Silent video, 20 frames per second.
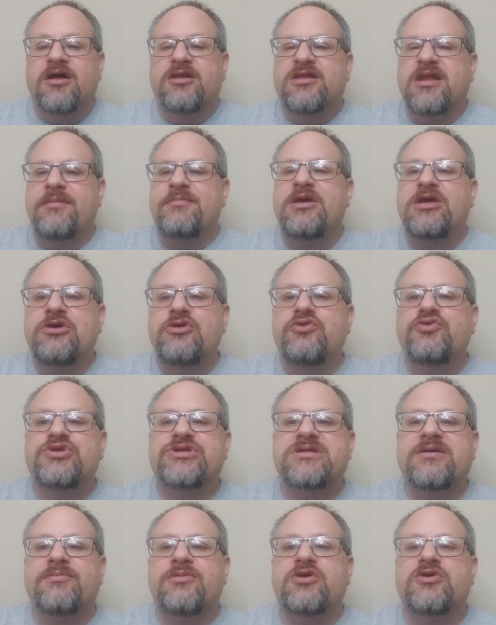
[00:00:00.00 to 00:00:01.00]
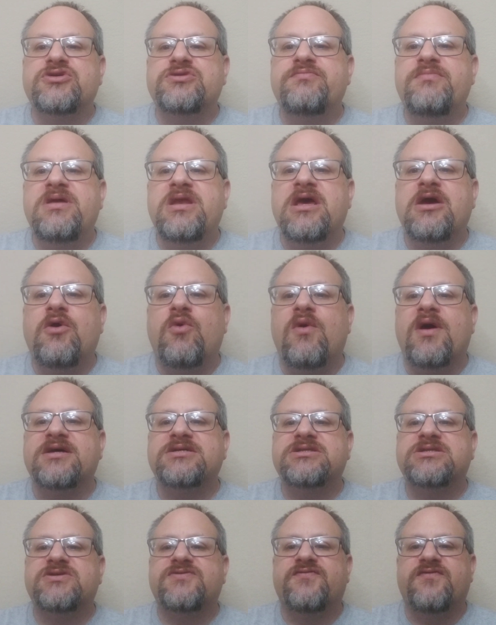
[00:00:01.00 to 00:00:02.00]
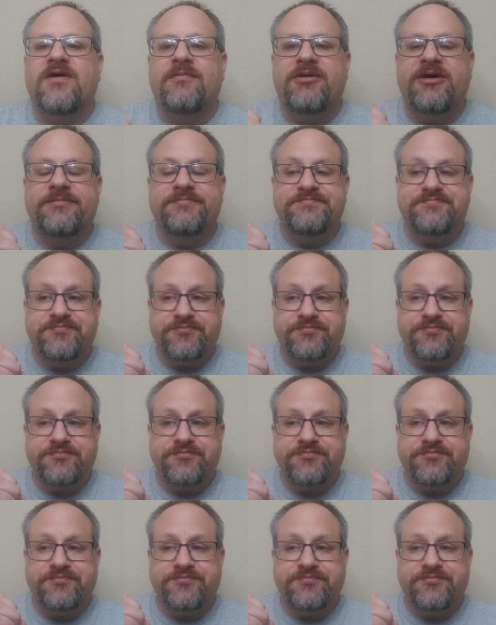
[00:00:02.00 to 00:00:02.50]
let me use some of those mini quests from it,